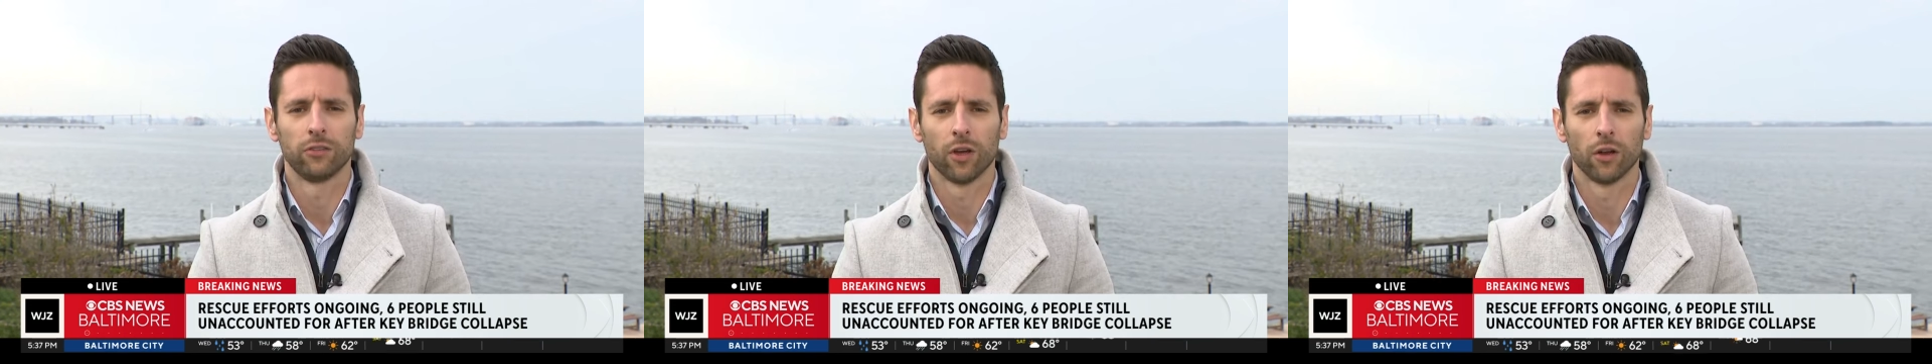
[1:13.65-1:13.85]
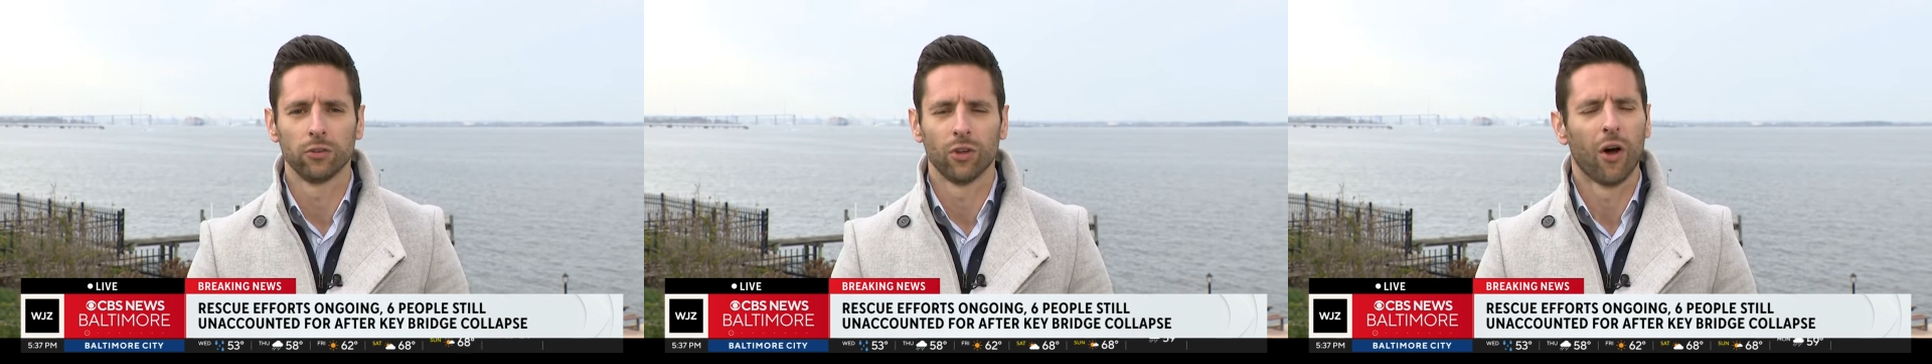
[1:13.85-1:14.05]

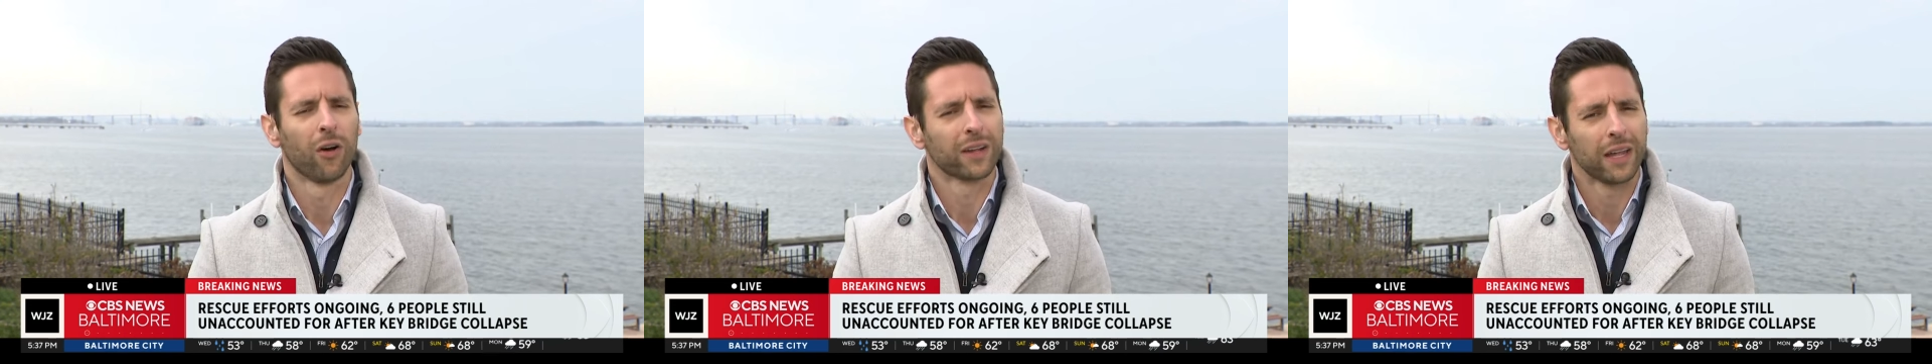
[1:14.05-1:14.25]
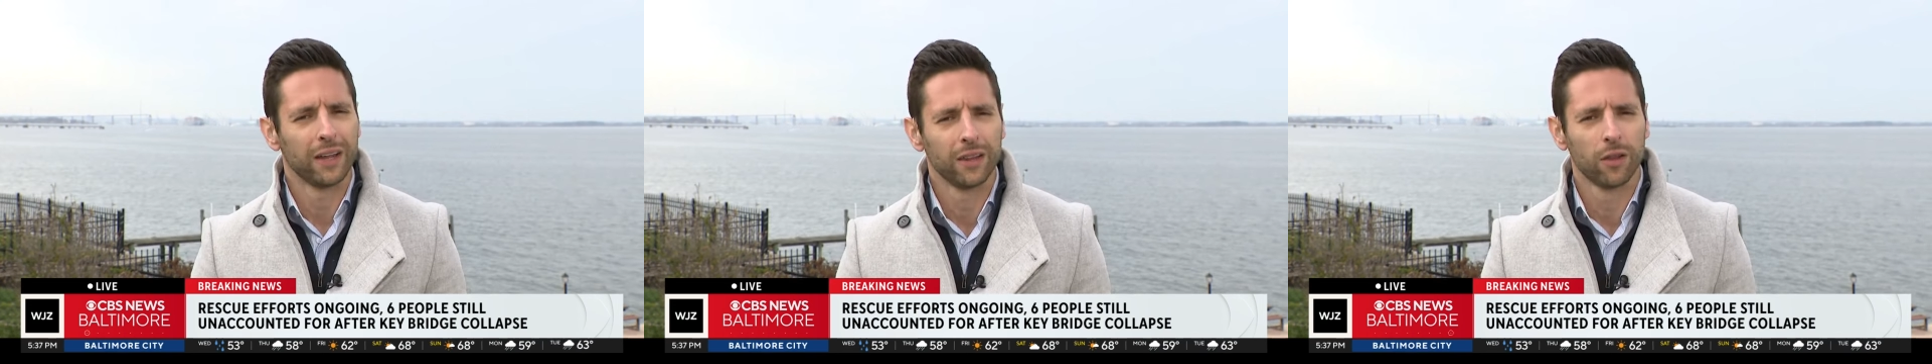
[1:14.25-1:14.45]

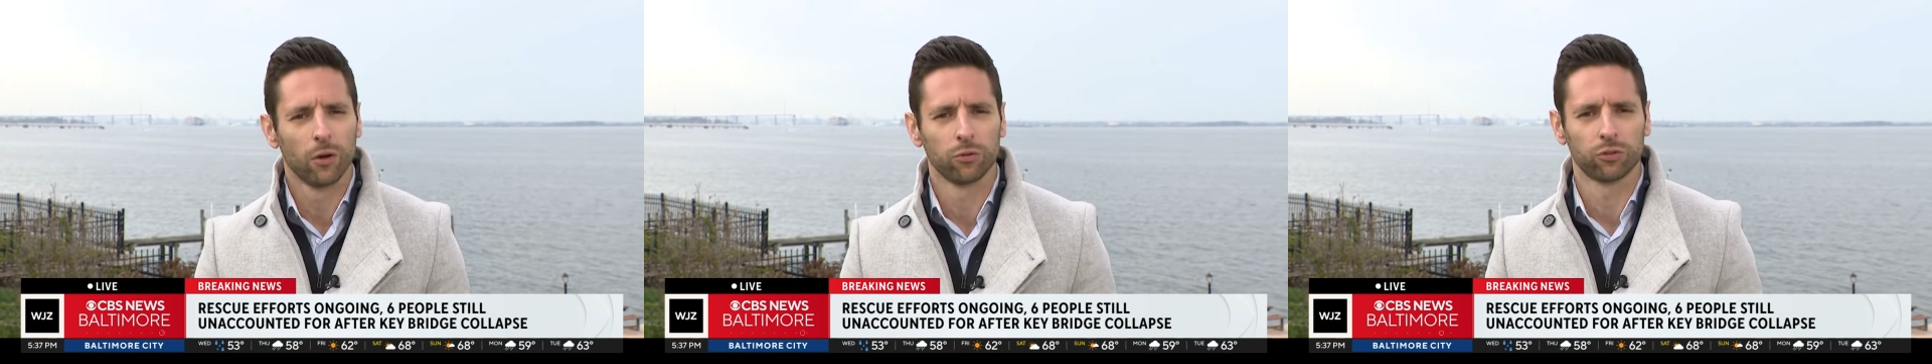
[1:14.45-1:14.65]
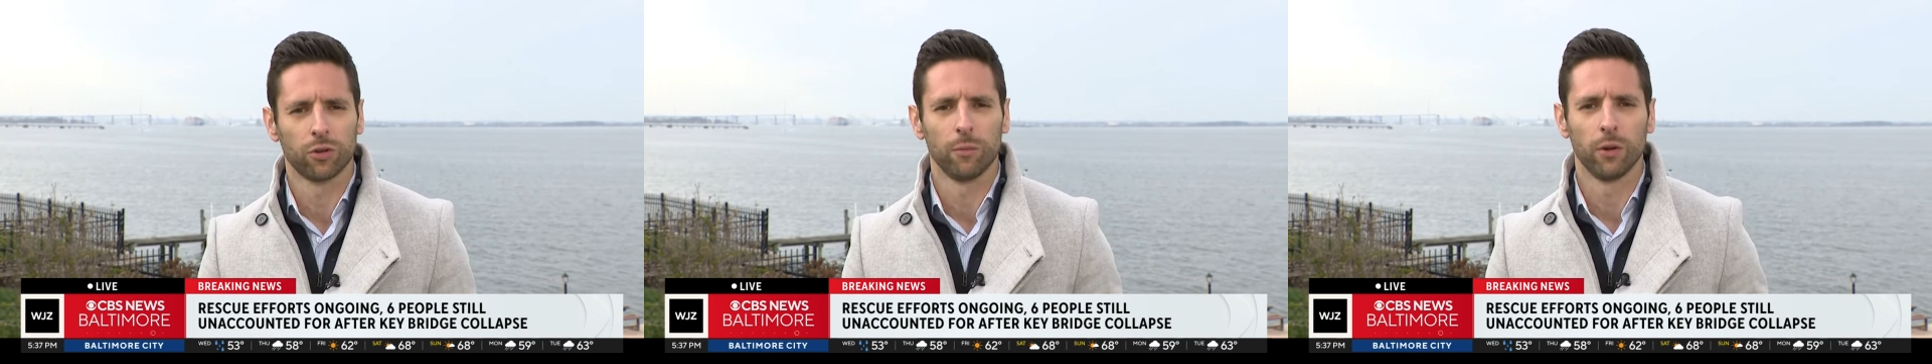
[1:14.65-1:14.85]
Dundalk, in
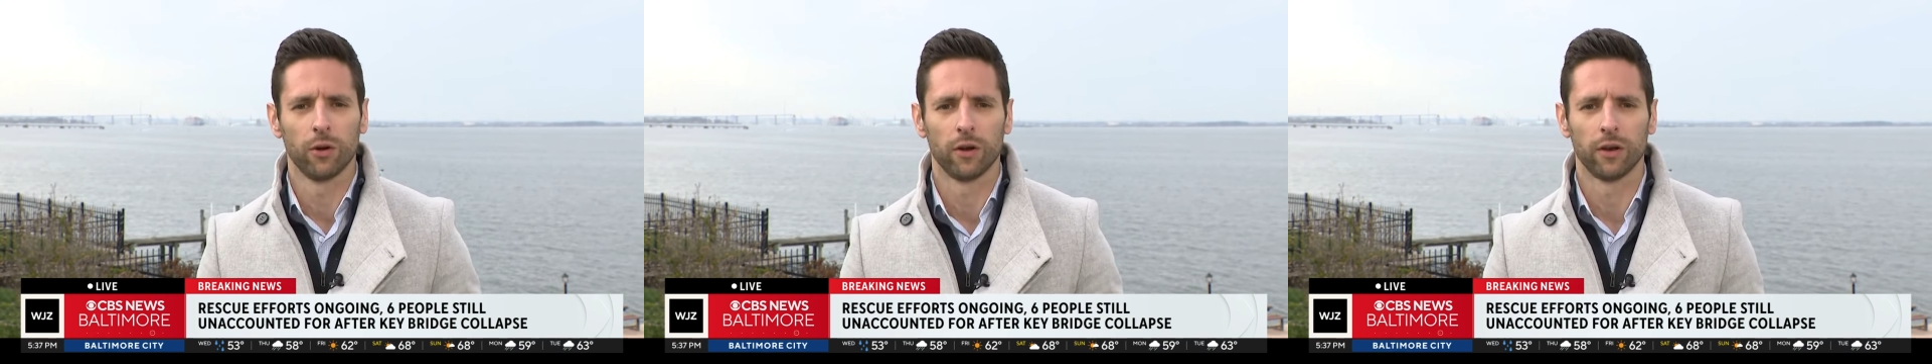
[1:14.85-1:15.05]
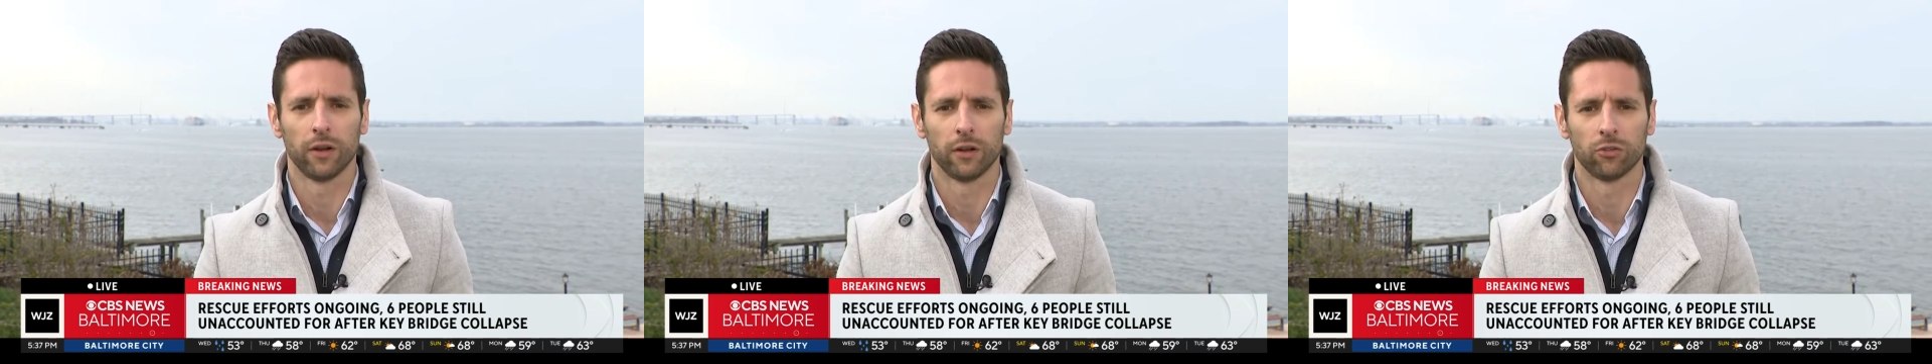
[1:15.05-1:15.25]
those
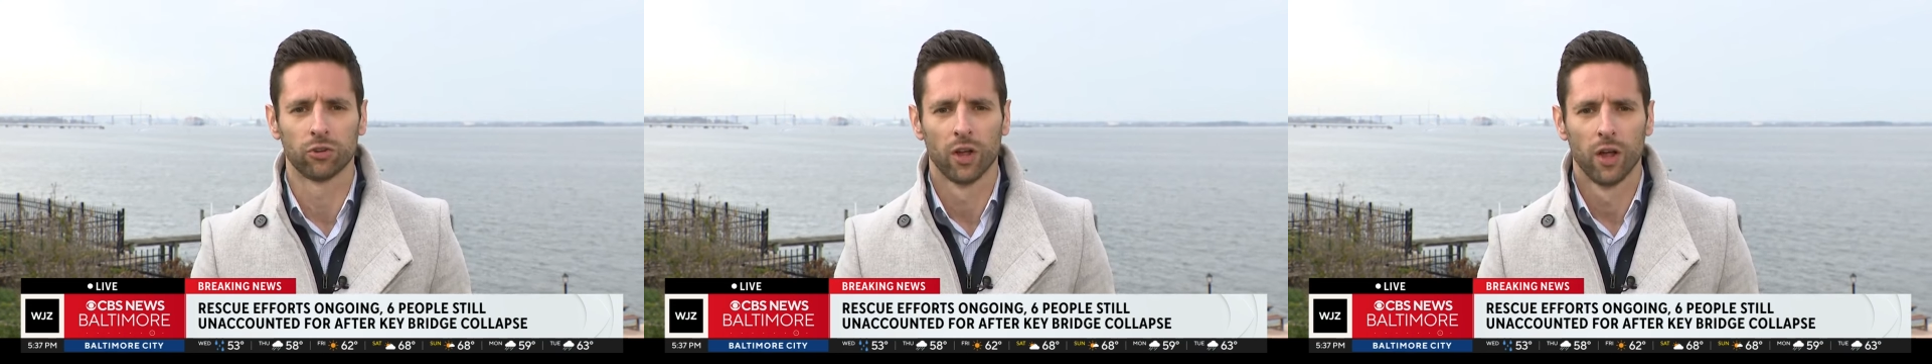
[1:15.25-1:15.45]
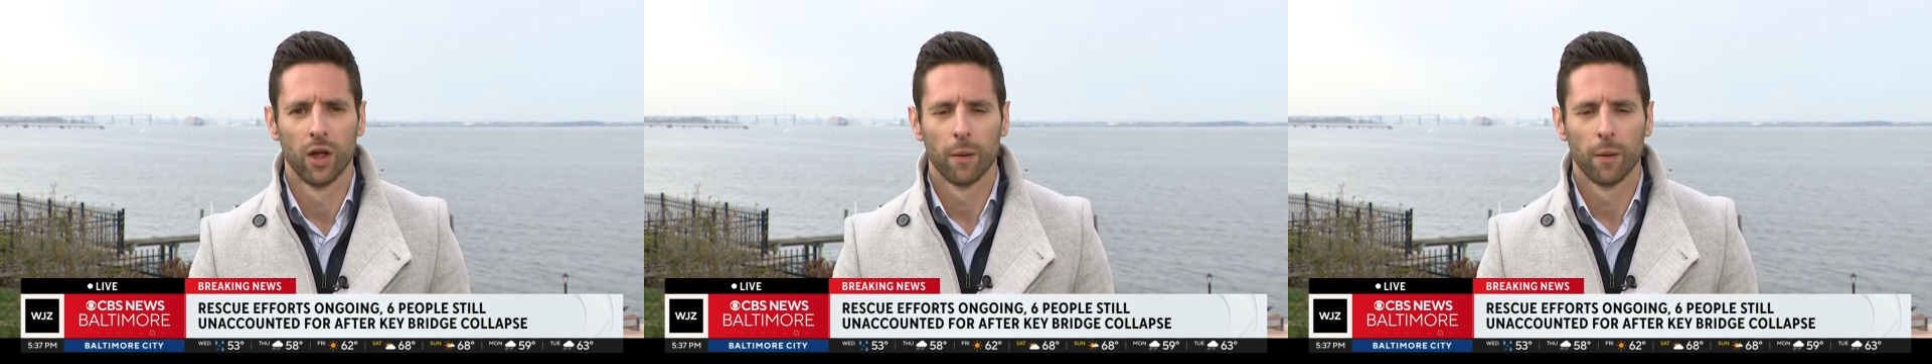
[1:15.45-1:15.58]
communities,